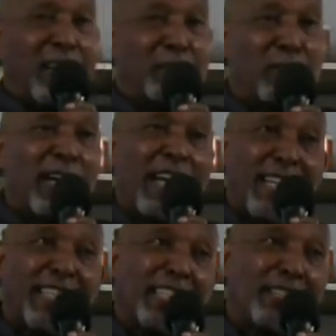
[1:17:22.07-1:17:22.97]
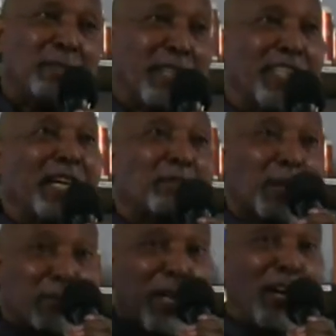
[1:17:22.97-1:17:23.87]
My 18th birthday, I
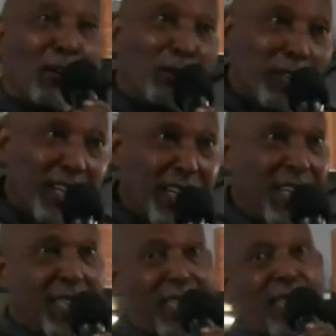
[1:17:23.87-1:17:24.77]
bought my own gun.